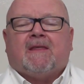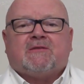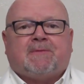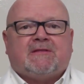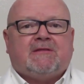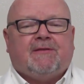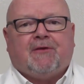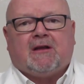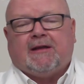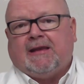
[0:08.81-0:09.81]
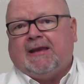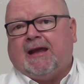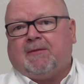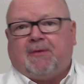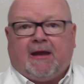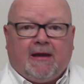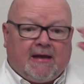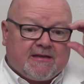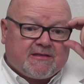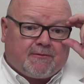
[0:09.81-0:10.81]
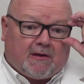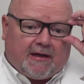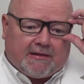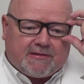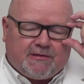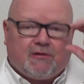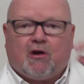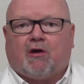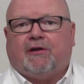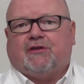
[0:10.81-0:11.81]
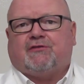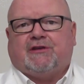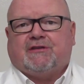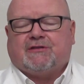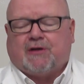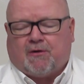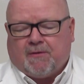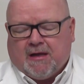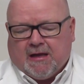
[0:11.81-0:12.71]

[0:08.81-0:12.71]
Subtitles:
specifically neck pain as it relates to car injuries. So